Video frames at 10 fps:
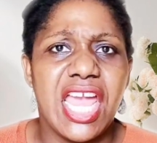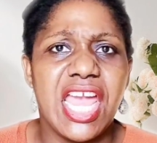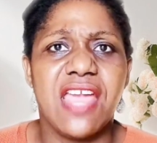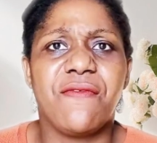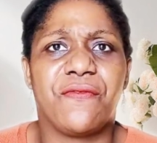
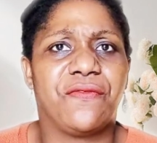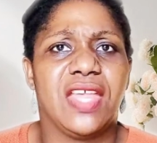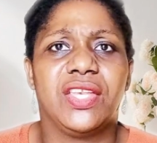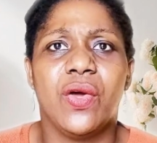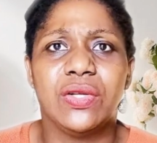If
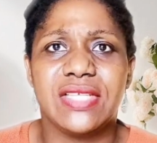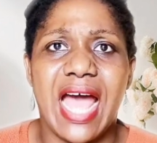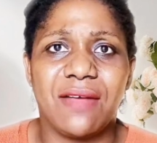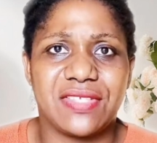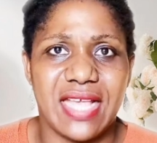they don't
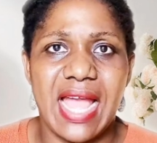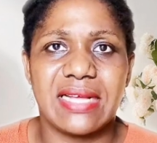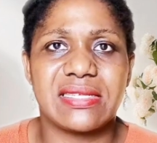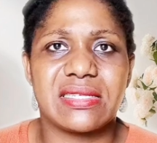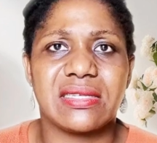have
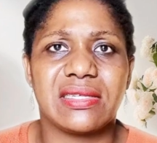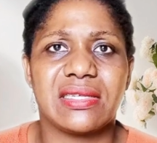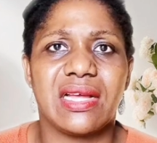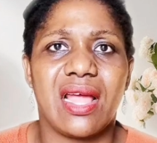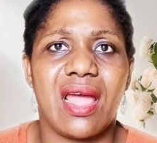sex,
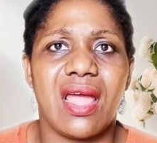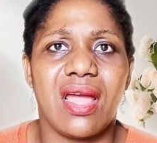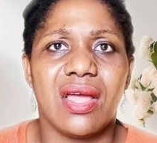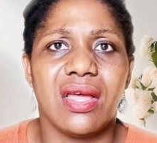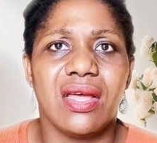
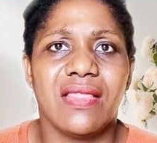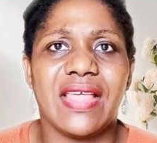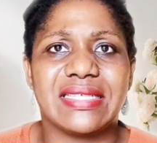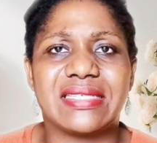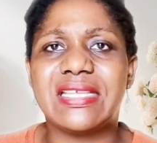
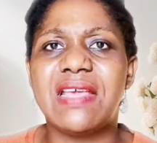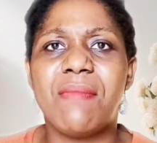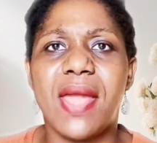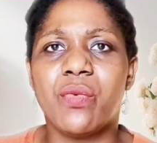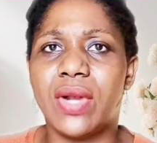their
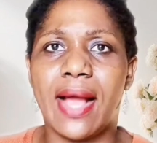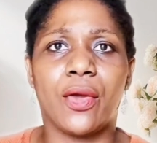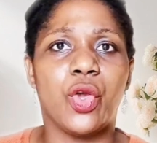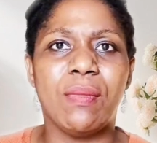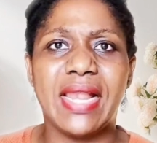semen will
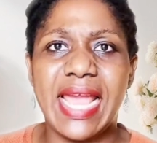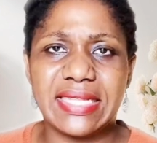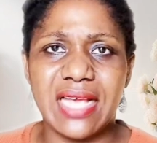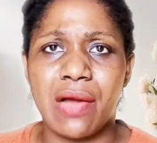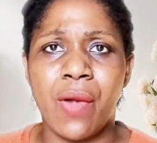
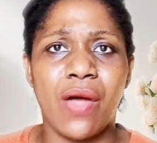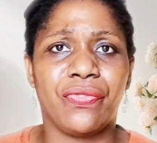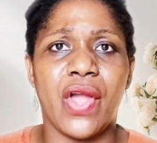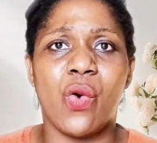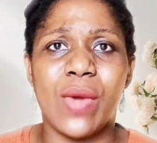accumulate
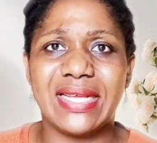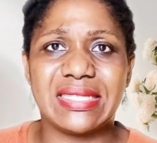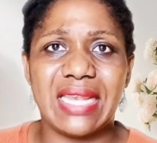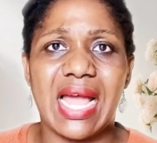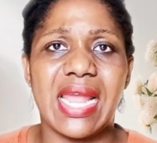around their
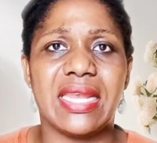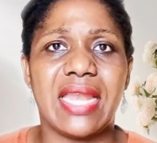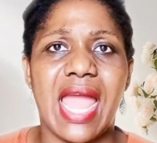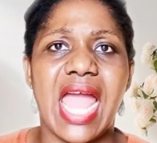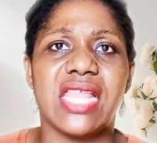
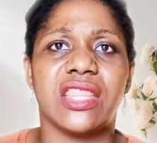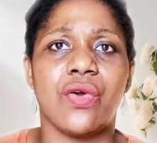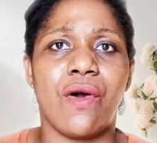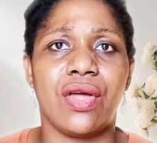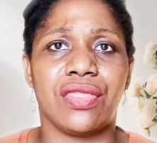waistline and
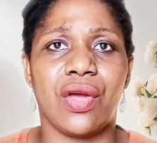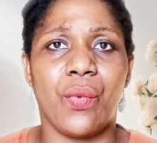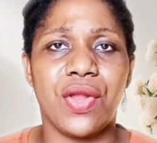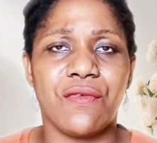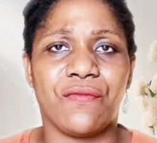they're
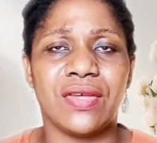going to